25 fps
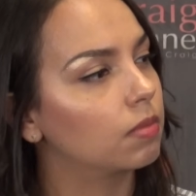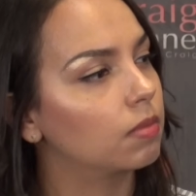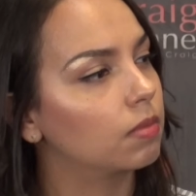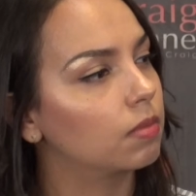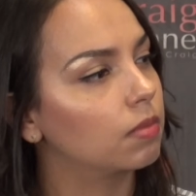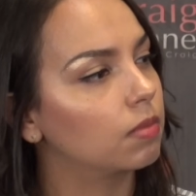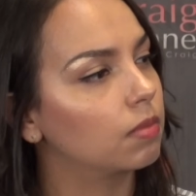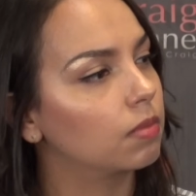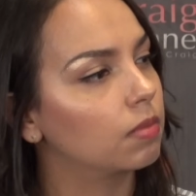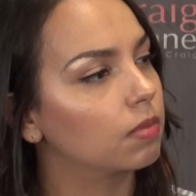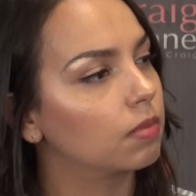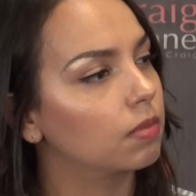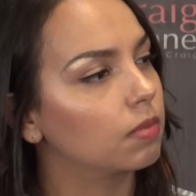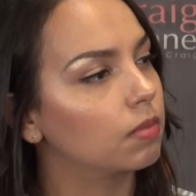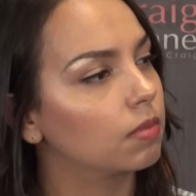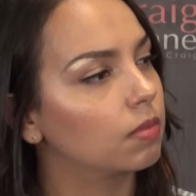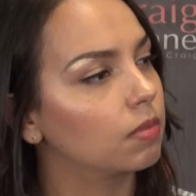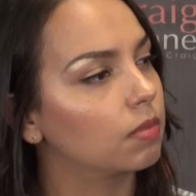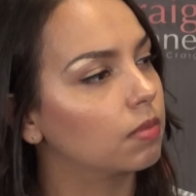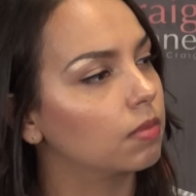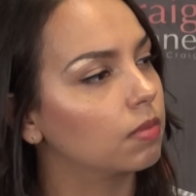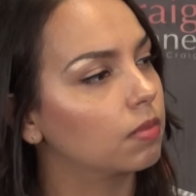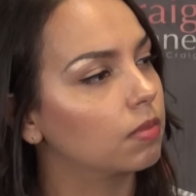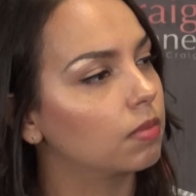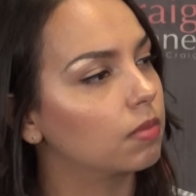
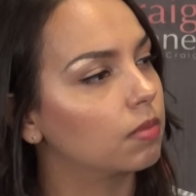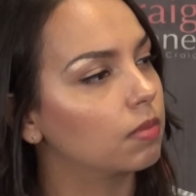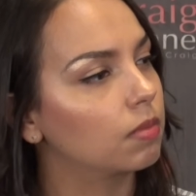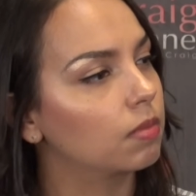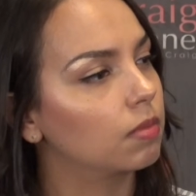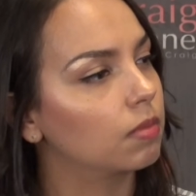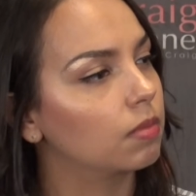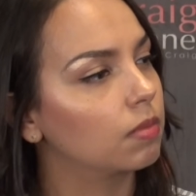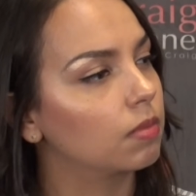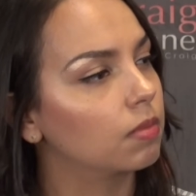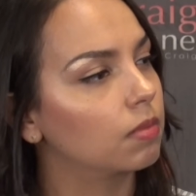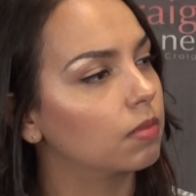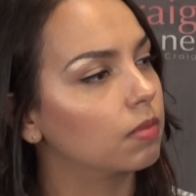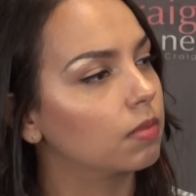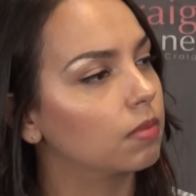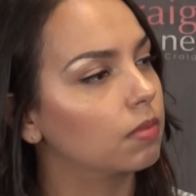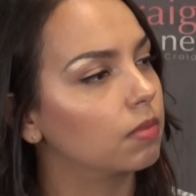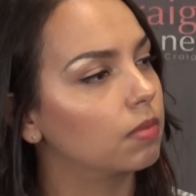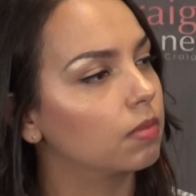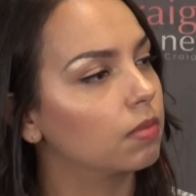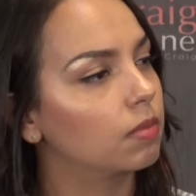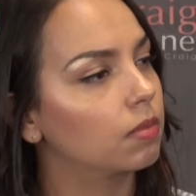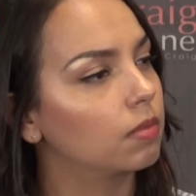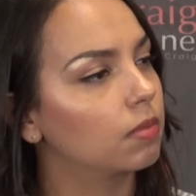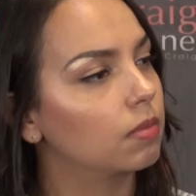
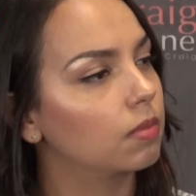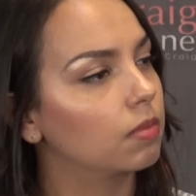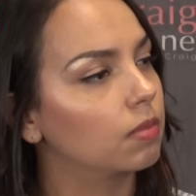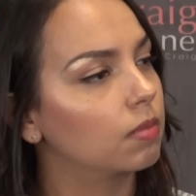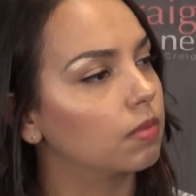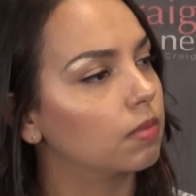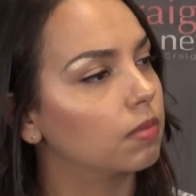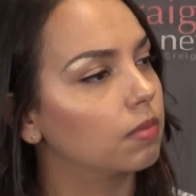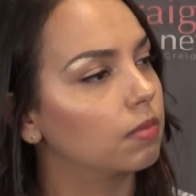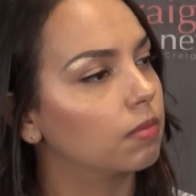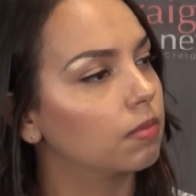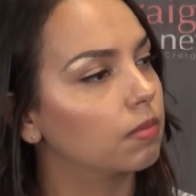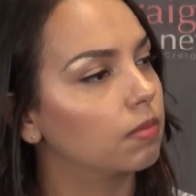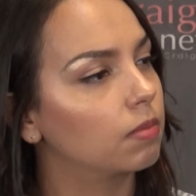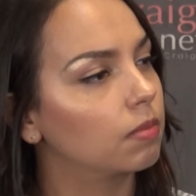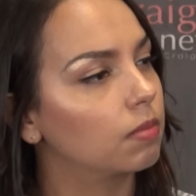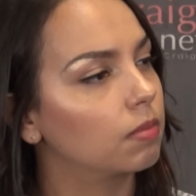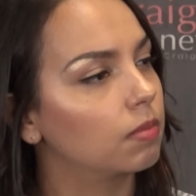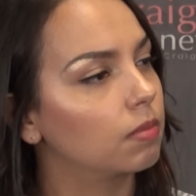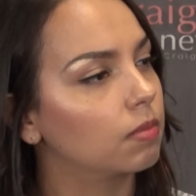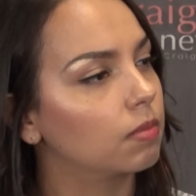[no speech]